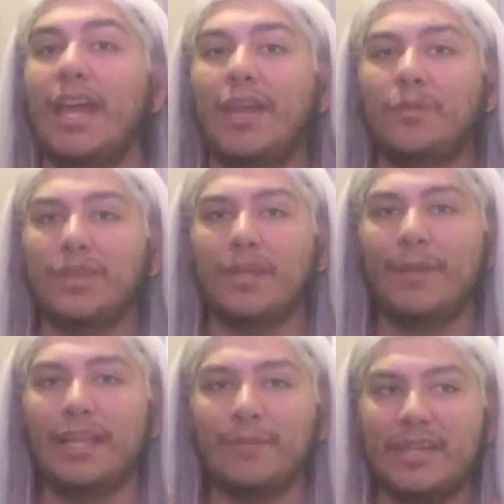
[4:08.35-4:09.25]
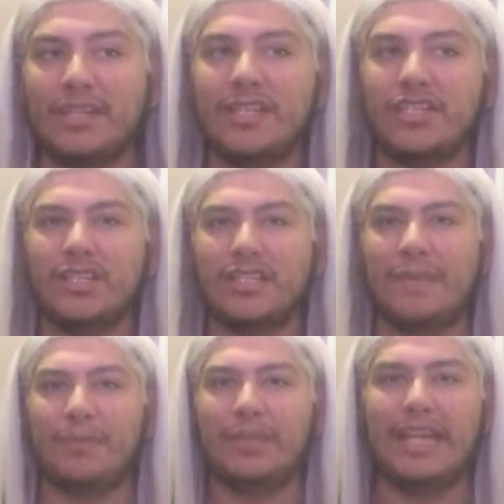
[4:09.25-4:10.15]
And with the Bellamy extensions,
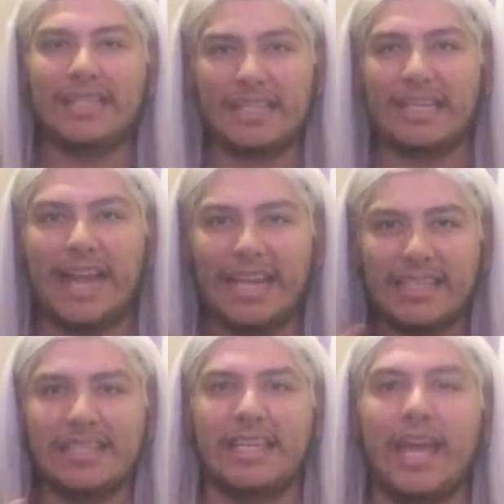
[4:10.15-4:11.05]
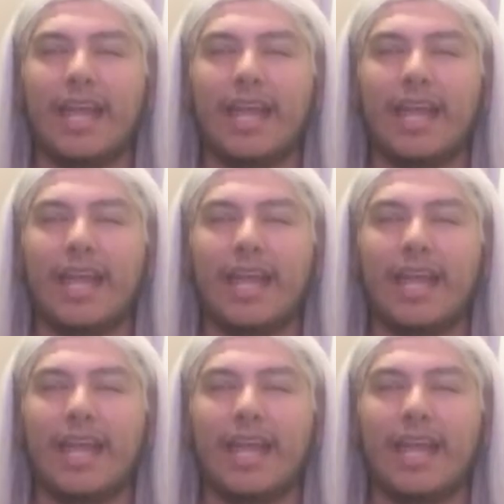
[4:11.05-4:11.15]
they blended nicely.